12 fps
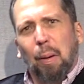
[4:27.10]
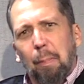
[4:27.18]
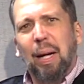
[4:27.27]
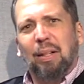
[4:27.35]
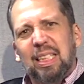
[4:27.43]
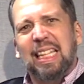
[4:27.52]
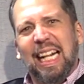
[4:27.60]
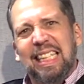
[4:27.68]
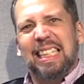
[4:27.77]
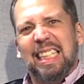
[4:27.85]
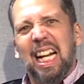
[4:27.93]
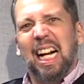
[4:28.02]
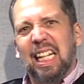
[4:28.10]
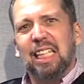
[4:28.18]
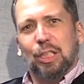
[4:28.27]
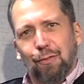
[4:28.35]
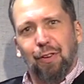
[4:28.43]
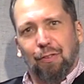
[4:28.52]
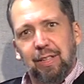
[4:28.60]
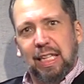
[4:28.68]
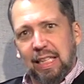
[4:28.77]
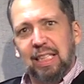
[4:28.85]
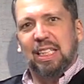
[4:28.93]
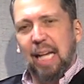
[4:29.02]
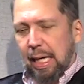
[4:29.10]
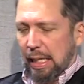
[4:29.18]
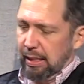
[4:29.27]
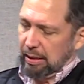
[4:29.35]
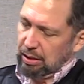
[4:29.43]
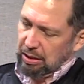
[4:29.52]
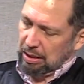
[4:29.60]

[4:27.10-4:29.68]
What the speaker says: About 10 seconds, 15 seconds.